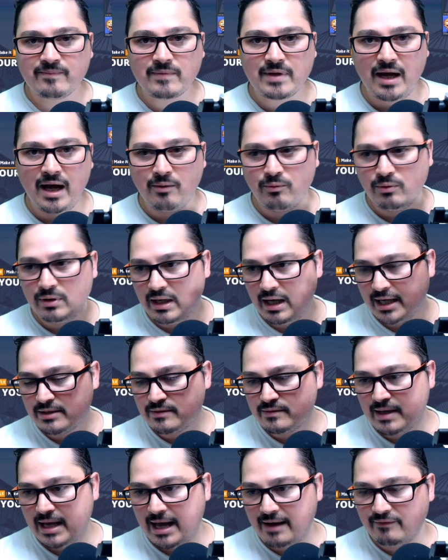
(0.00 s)
I would like
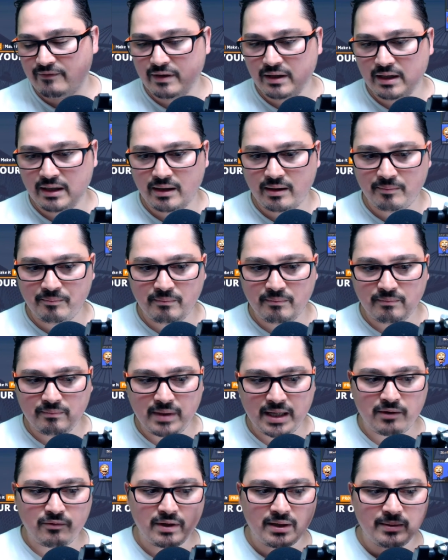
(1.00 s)
to have uh,
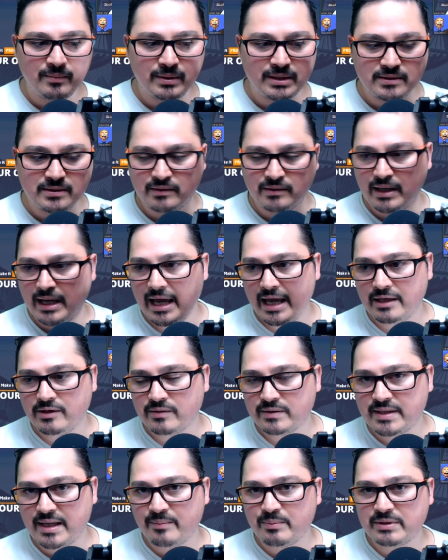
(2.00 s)
anywhere between eight
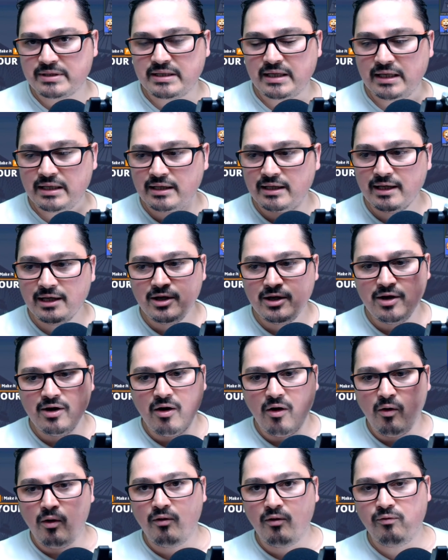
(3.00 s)
or 10 percent
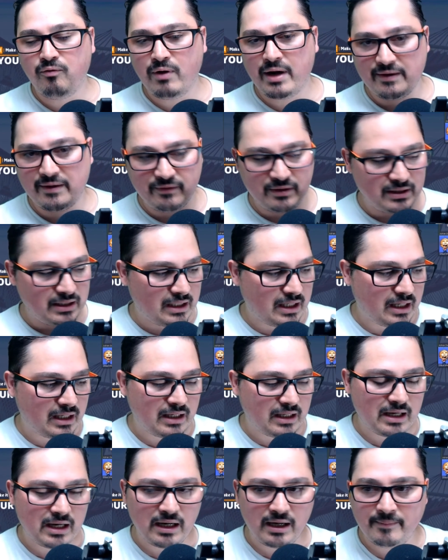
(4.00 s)
of whatever yeah,
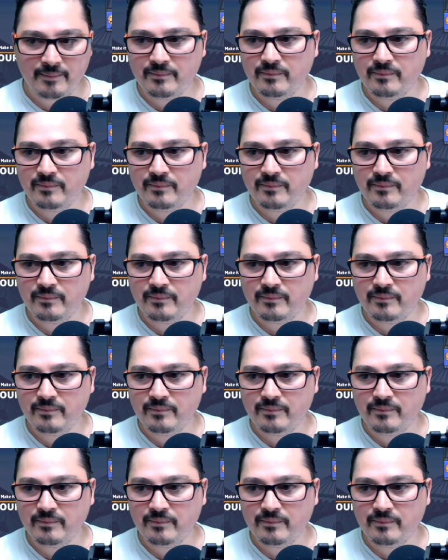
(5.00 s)
they uh,